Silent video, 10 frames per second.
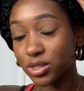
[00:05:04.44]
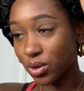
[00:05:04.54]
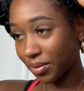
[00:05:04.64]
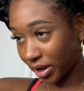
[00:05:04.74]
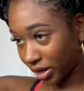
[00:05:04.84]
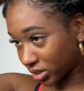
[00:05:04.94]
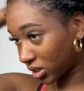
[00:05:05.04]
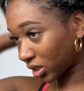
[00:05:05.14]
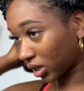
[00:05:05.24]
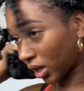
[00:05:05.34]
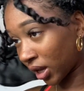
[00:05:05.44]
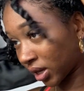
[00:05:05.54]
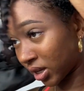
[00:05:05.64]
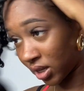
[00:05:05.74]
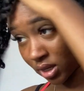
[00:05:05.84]
what my hair is looking
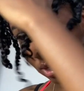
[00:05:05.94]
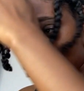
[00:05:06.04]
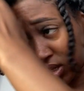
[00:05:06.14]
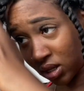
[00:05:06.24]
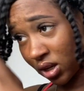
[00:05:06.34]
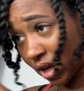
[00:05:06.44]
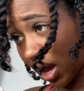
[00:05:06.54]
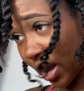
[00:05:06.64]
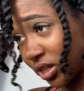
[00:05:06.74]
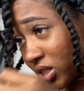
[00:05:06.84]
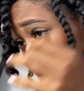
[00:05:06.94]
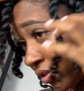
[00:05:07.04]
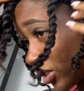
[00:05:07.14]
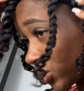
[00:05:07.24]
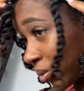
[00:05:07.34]
like. I just
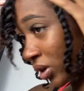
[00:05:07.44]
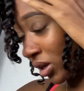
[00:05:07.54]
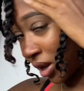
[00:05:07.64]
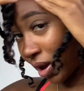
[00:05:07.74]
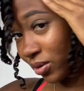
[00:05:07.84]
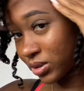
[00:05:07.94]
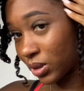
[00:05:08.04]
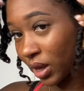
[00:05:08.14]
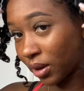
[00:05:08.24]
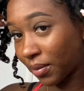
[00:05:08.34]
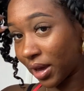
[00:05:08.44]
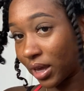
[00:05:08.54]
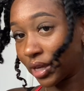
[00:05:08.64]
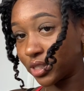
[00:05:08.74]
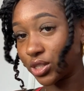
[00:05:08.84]
finished working out, so like my
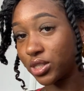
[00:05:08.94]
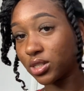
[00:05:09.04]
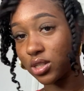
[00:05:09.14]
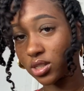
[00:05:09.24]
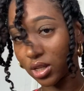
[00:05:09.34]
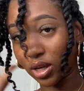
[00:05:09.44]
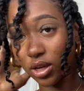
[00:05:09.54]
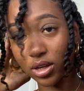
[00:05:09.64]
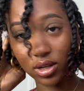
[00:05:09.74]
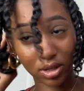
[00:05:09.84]
edges is like,